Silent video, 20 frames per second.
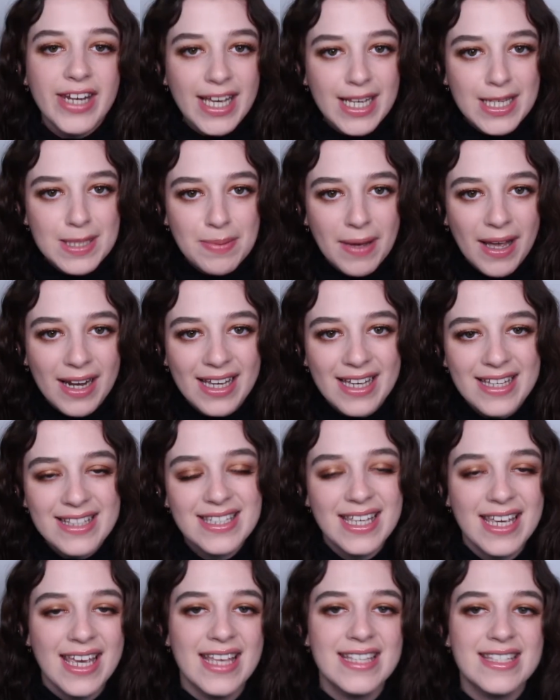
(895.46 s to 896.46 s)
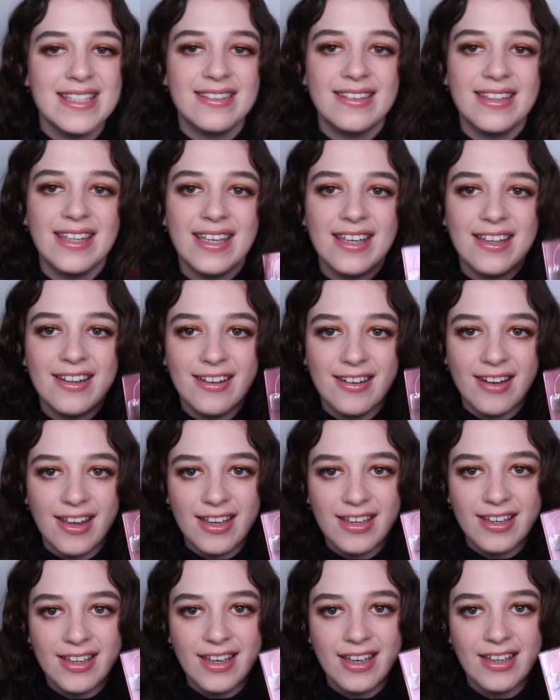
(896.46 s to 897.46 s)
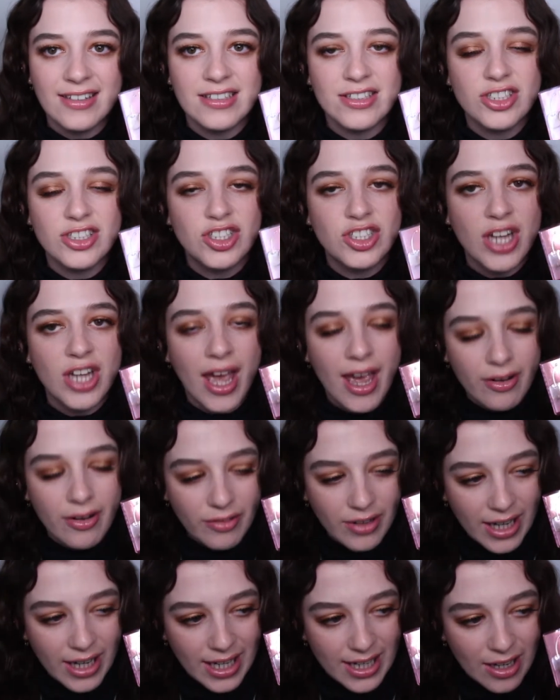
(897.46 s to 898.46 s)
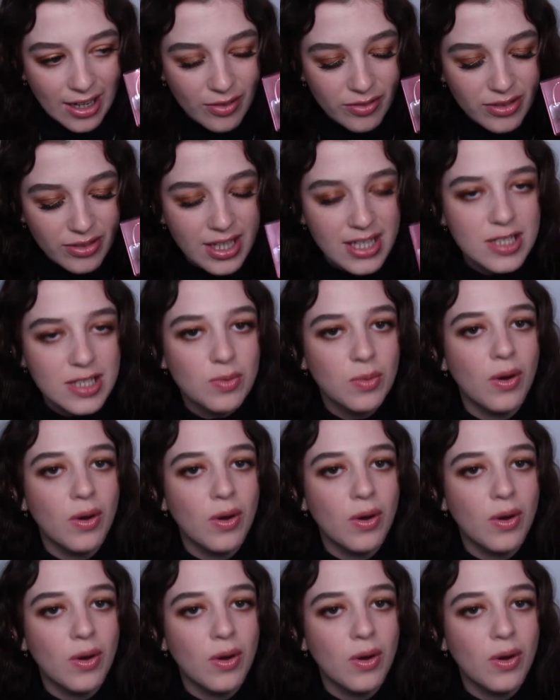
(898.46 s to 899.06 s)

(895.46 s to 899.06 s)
next palette is the Naked Cherry. Now this